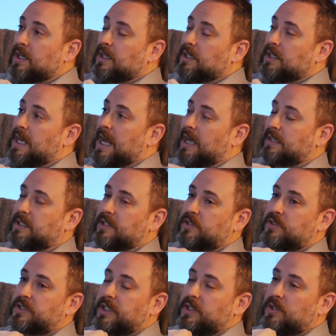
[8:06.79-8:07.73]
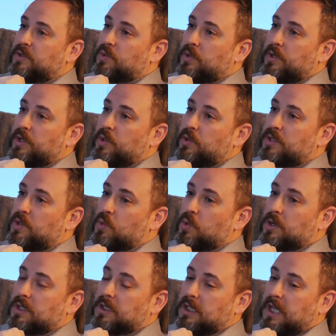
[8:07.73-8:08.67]
Yeah, it's interesting you use the
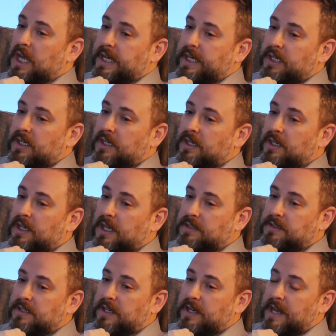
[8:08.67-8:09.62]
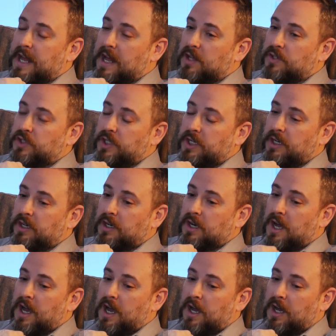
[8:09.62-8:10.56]
word light as an analogy
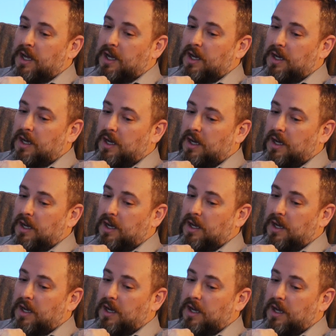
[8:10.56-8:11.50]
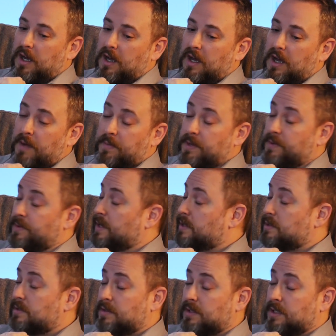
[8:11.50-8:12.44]
here. I mean,
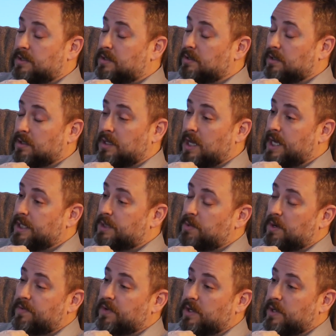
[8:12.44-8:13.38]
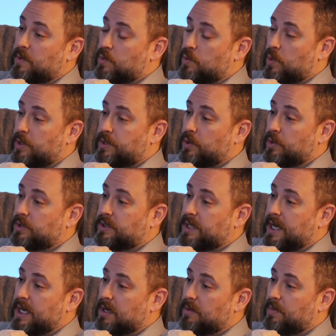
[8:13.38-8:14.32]
this aligns perfectly with what you're
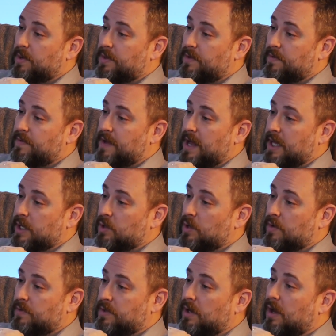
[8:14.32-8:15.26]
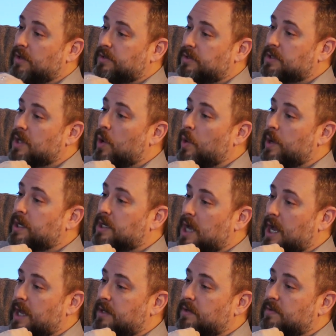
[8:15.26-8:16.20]
saying about the value of a stoic
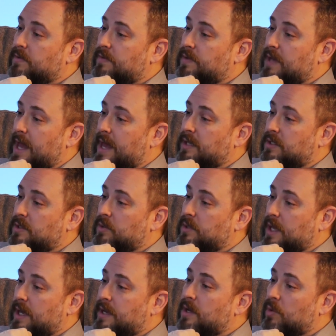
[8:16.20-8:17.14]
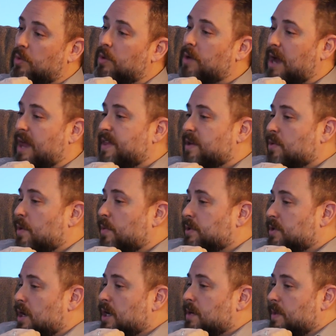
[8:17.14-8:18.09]
kind of attitude. And I think what we're
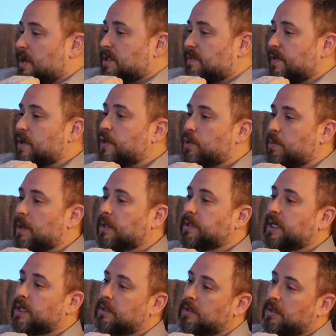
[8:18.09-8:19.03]
talking about is virtue building.